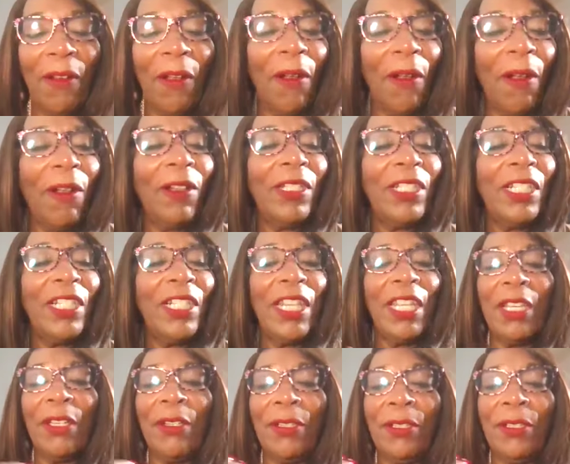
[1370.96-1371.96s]
all of
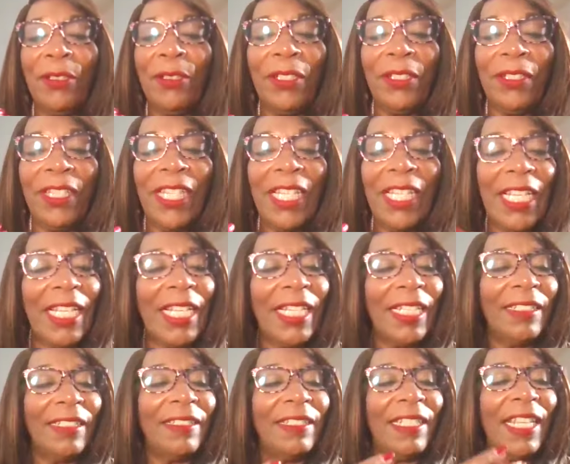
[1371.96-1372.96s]
those
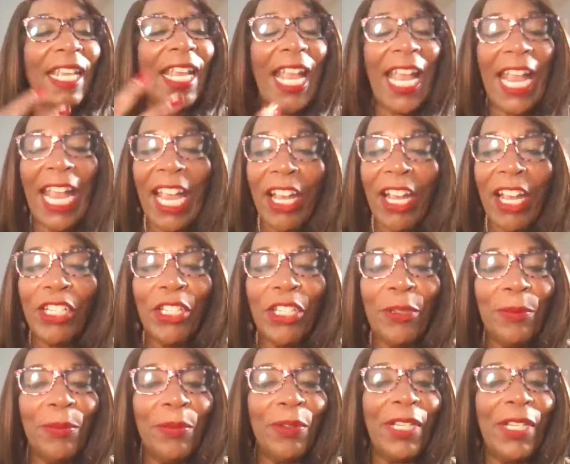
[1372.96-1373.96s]
things, the air
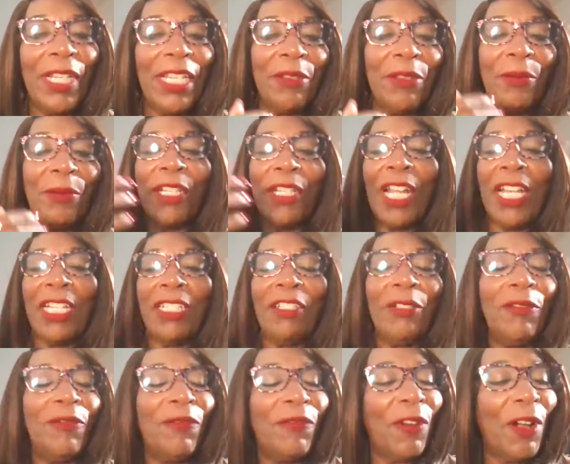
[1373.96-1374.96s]
you breathe, we're not
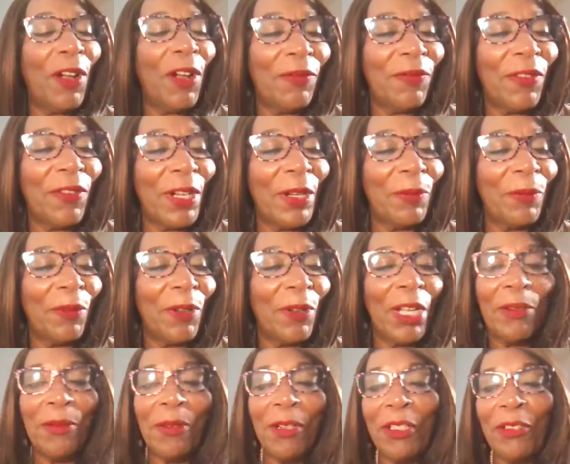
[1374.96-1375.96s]
too far from
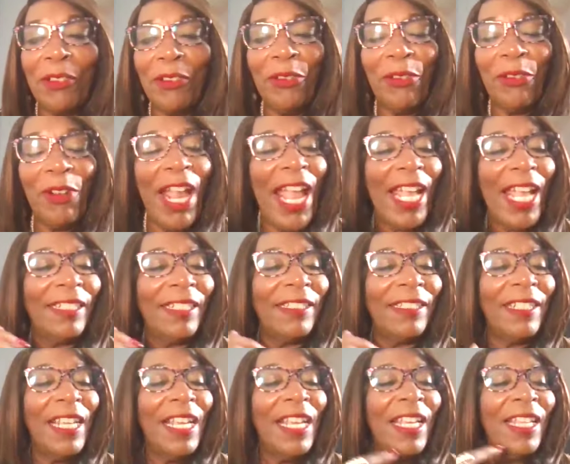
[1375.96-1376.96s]
railroad
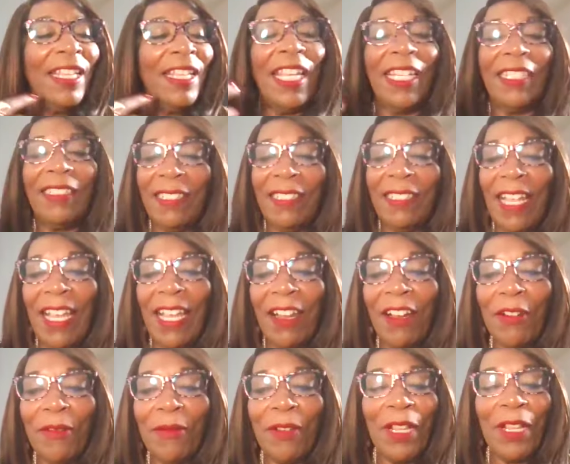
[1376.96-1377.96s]
tracks. That's
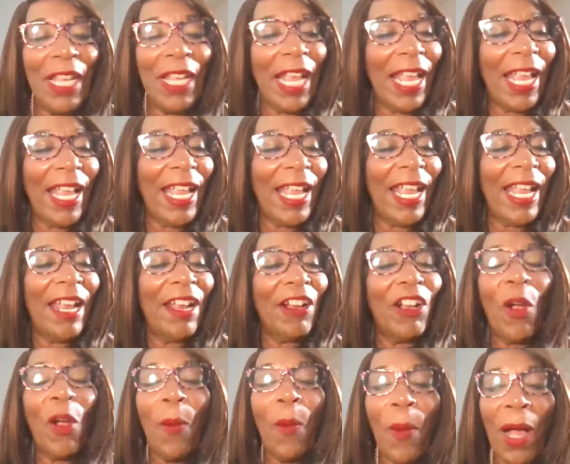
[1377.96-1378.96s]

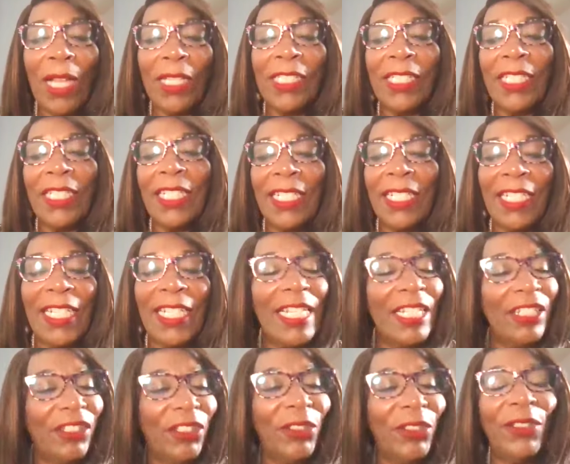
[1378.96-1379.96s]
air quality
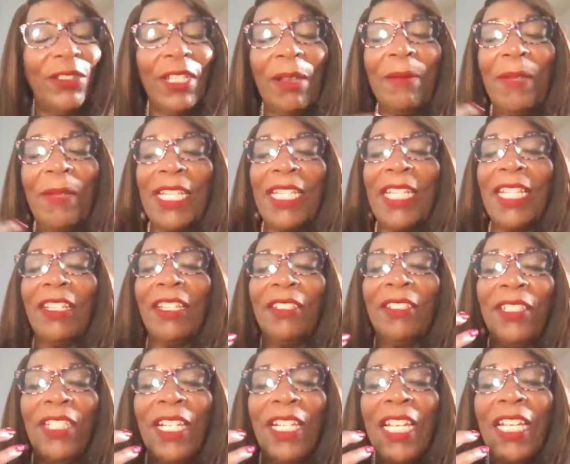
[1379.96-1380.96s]
issues. I mean,
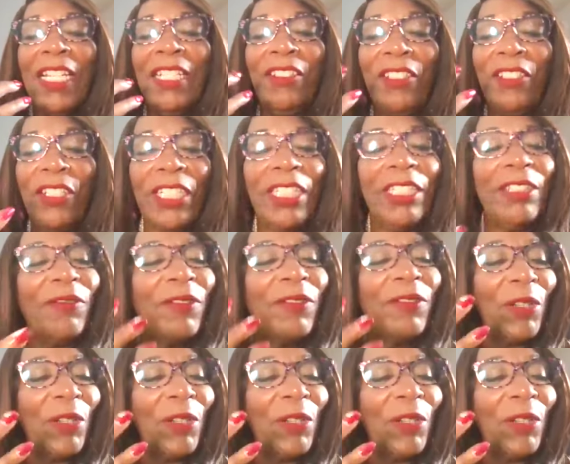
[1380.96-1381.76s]
there's just a